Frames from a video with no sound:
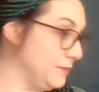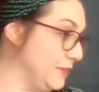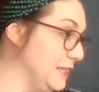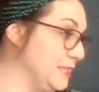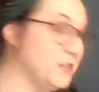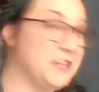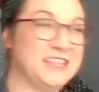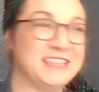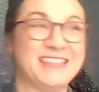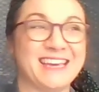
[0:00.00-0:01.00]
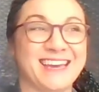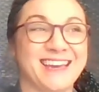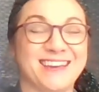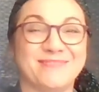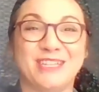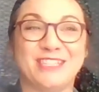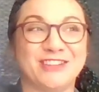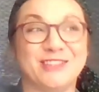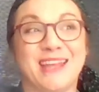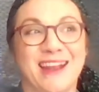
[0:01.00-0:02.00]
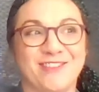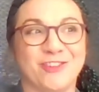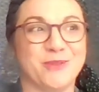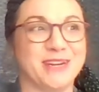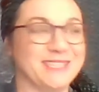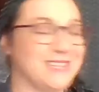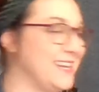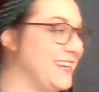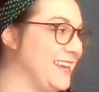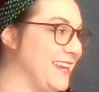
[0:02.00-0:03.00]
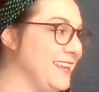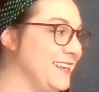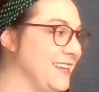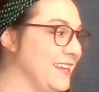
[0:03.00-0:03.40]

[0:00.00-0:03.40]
these are the materials that everyone is going to get.